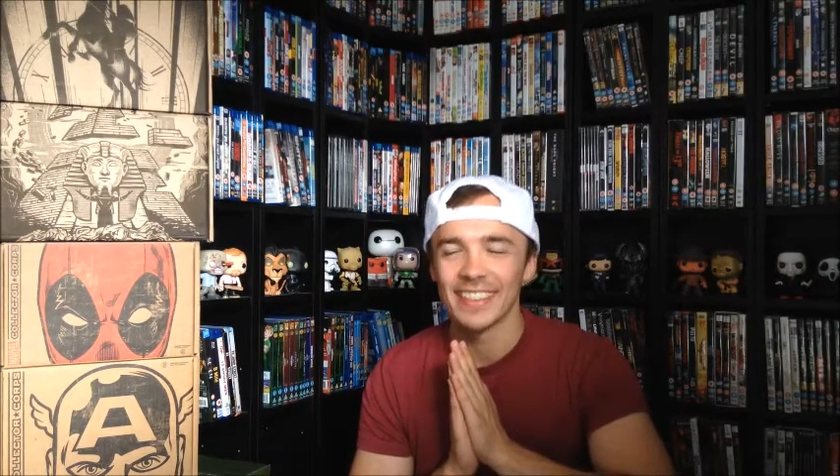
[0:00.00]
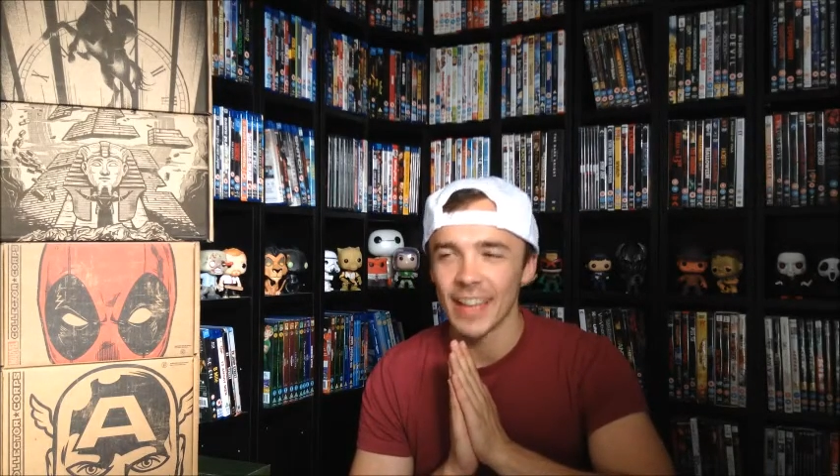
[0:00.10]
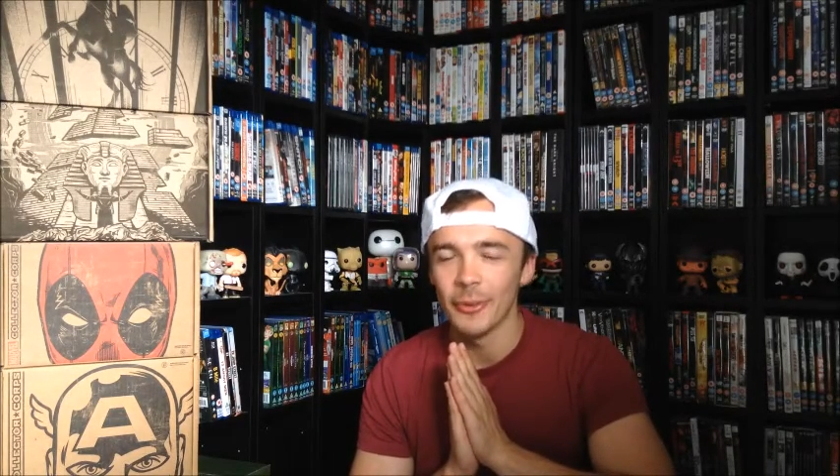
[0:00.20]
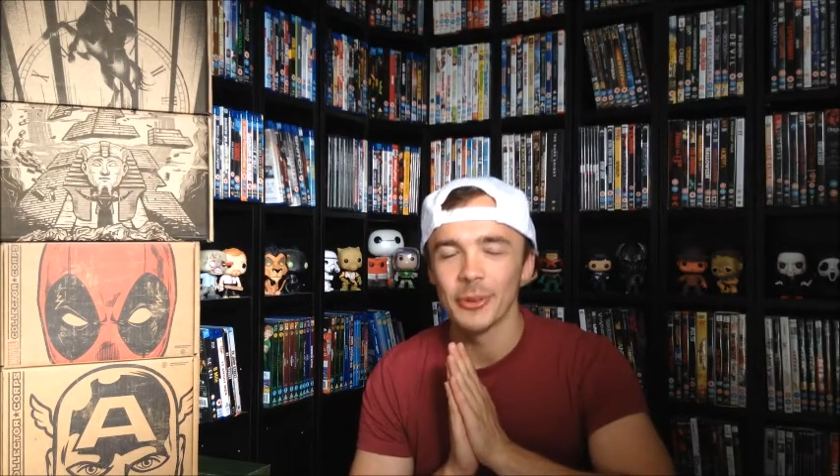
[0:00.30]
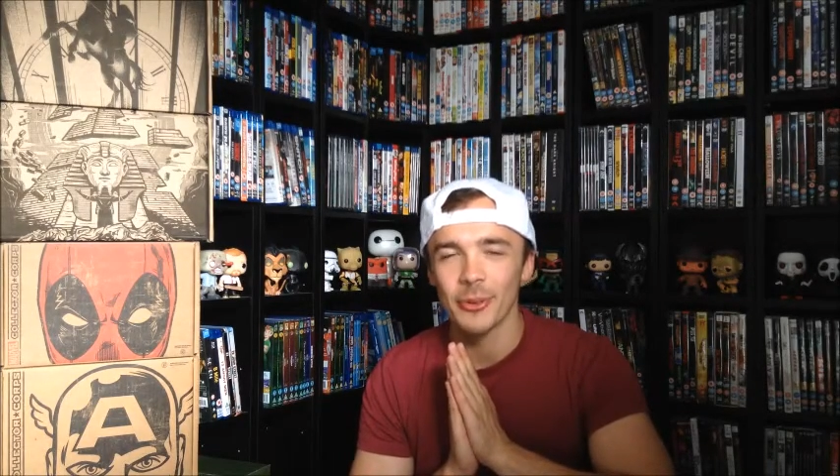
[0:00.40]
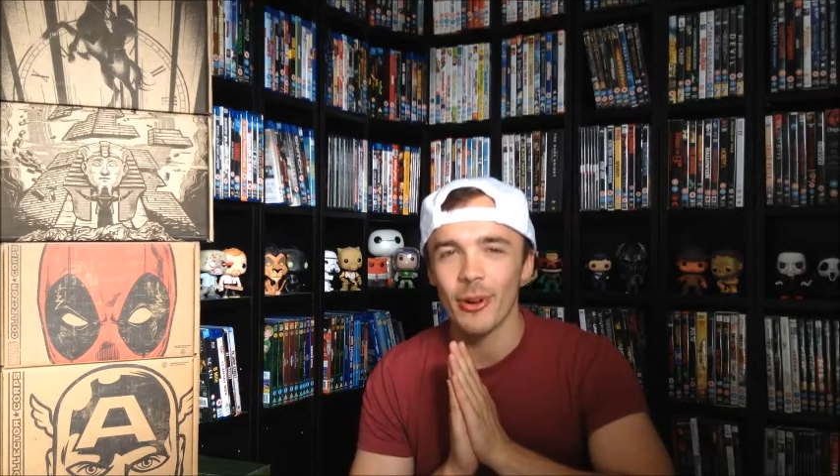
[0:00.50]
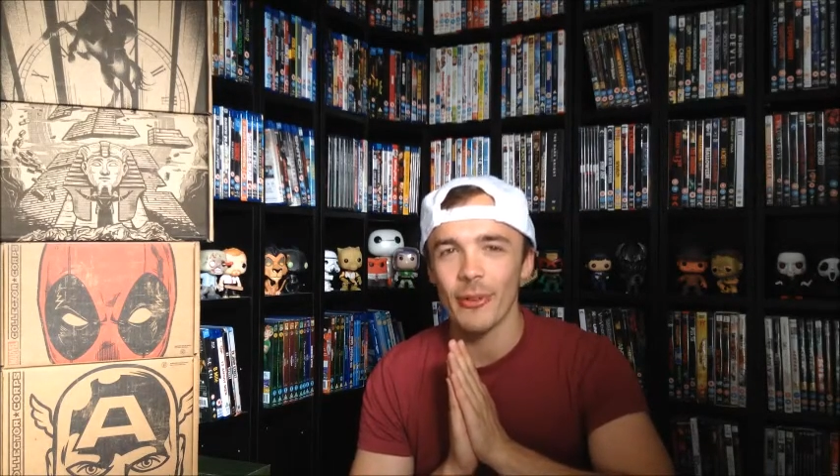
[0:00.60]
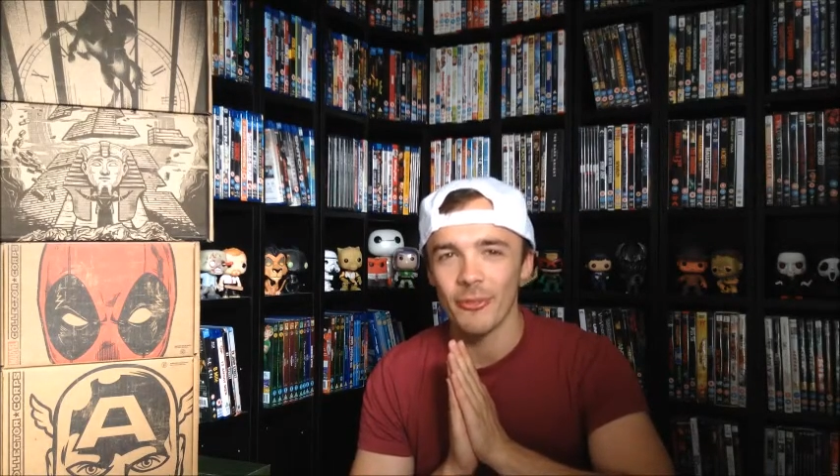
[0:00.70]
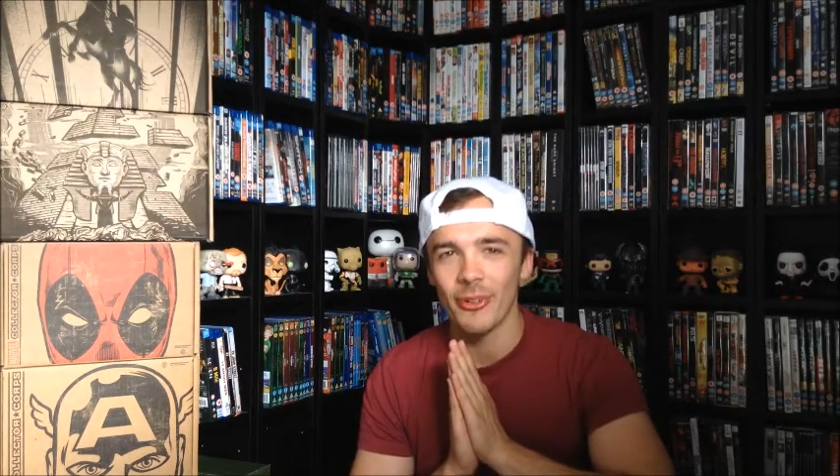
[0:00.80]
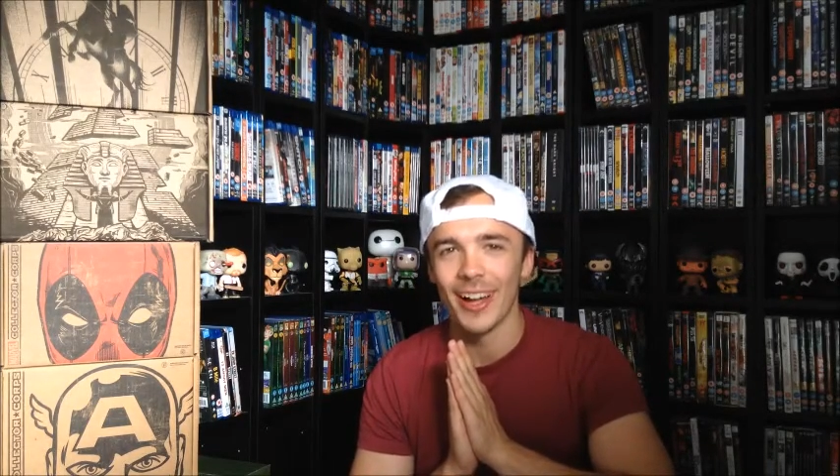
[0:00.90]
That was
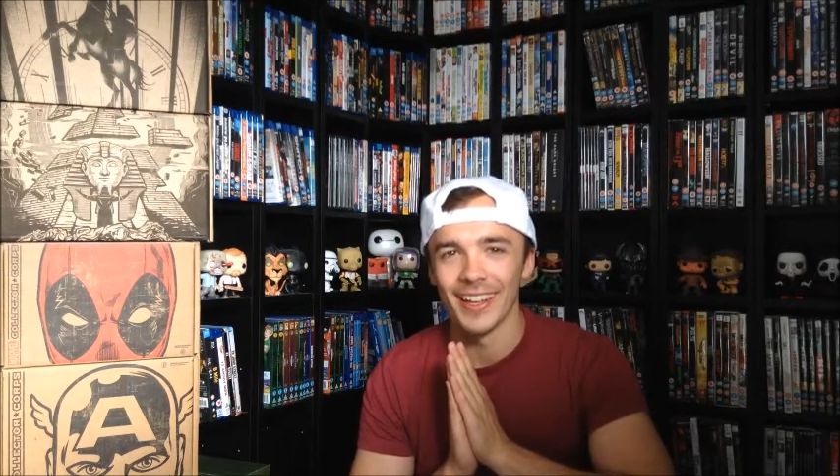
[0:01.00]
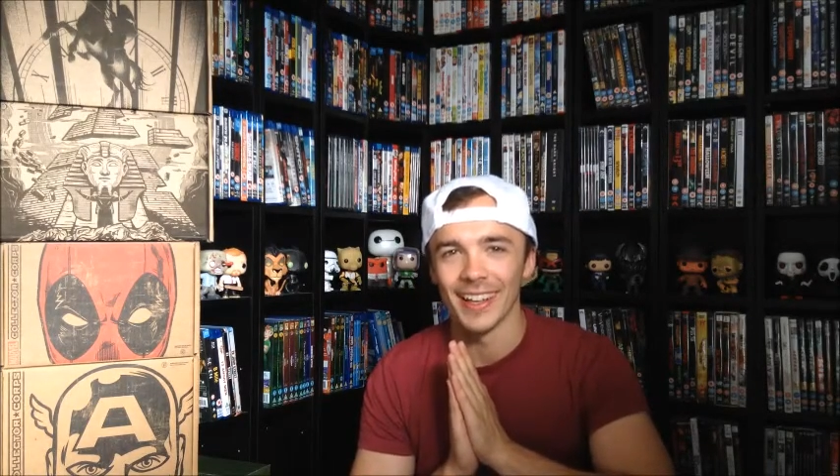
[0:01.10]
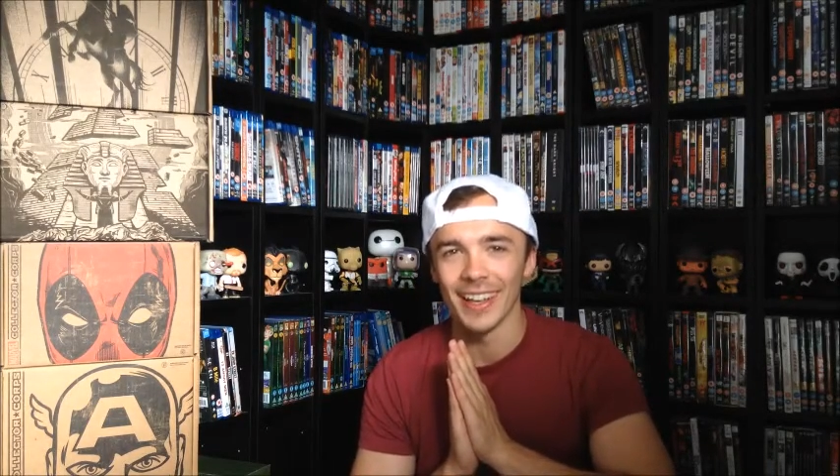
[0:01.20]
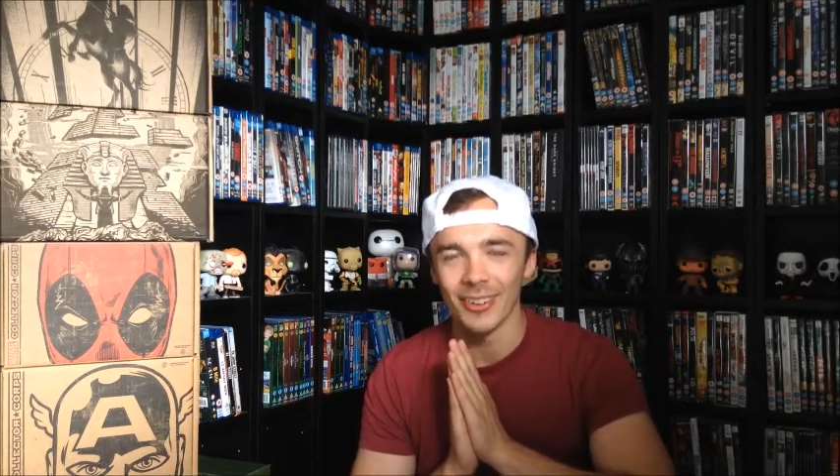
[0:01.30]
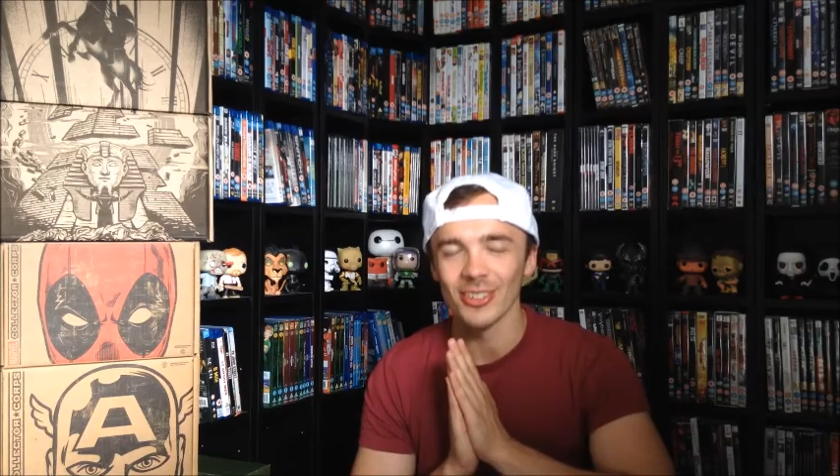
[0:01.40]
quite fun. That